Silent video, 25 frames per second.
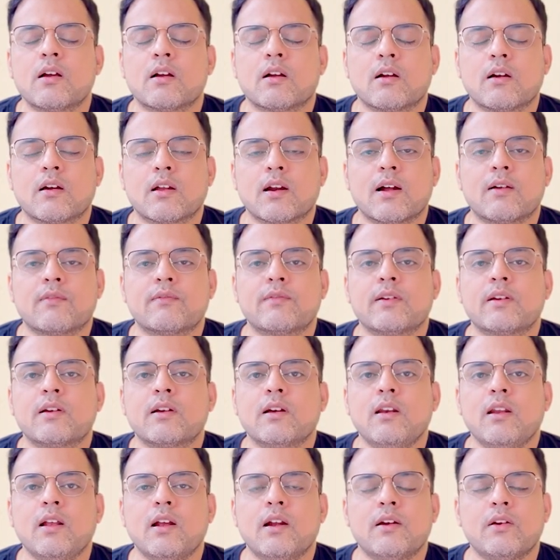
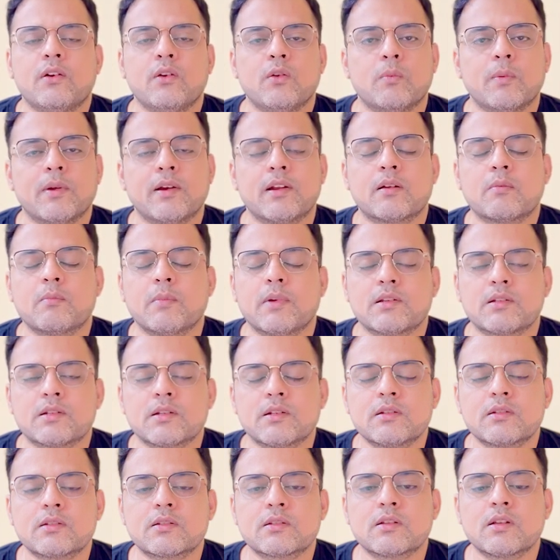graphical and numeric
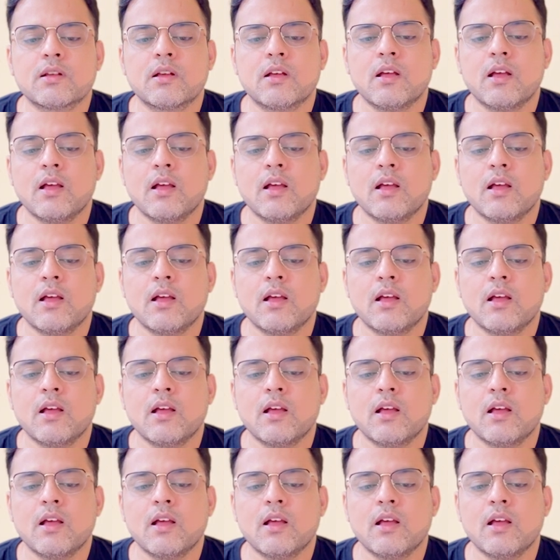measures,